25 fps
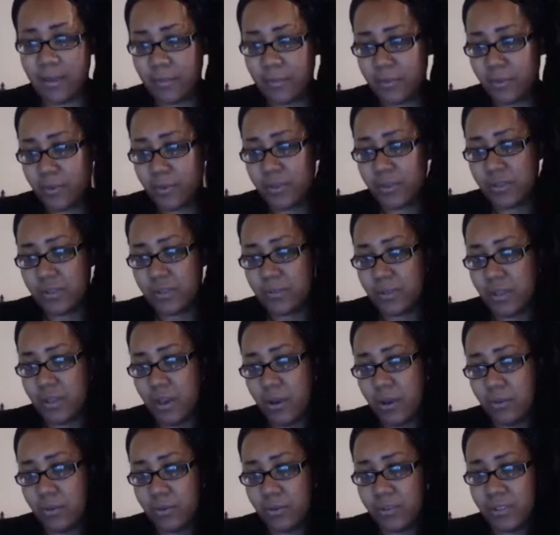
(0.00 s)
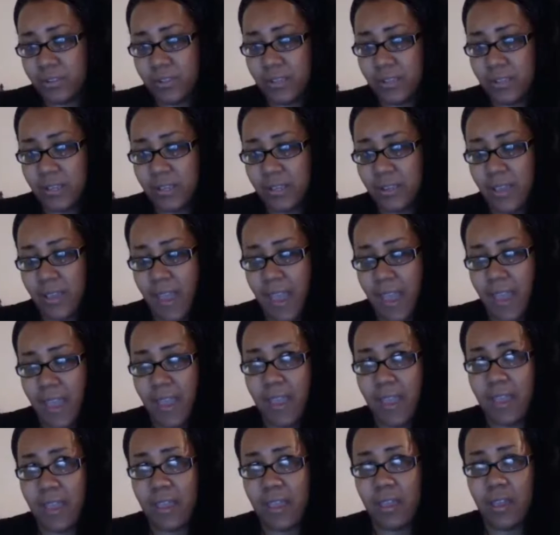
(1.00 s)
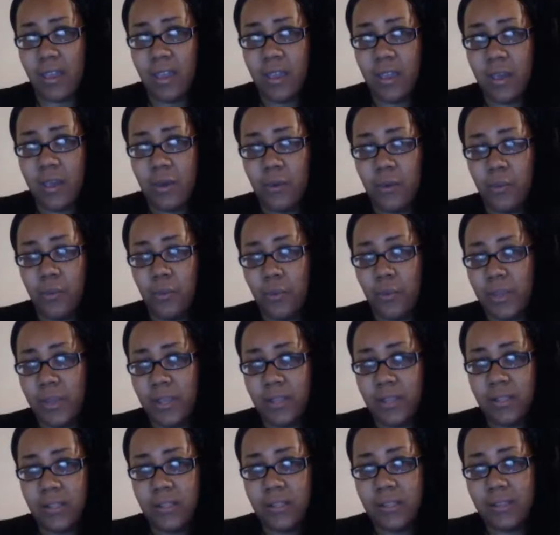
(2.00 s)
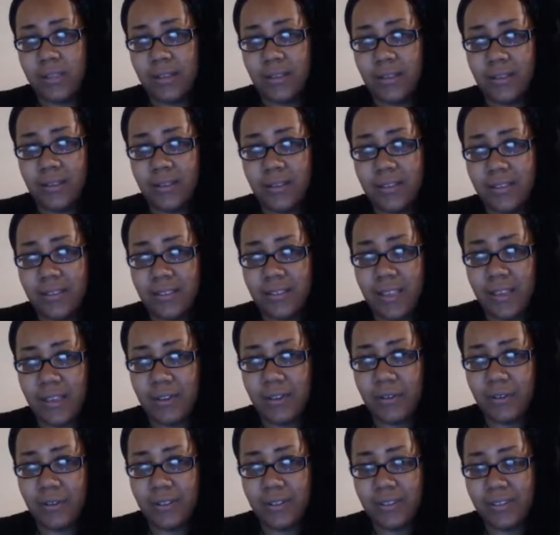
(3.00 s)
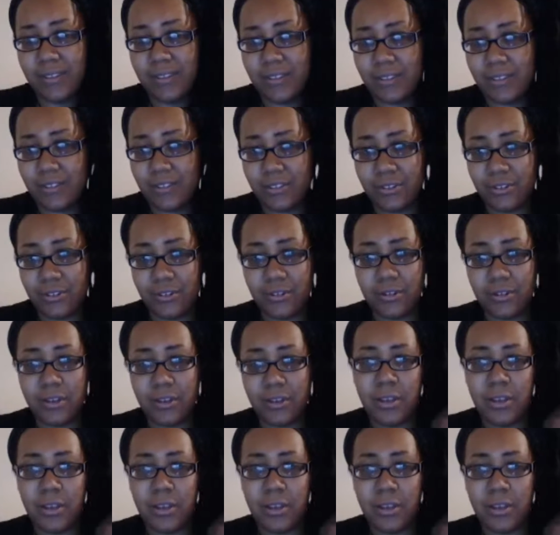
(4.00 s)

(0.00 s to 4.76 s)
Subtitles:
going to be hosting a weekly Sacred Sister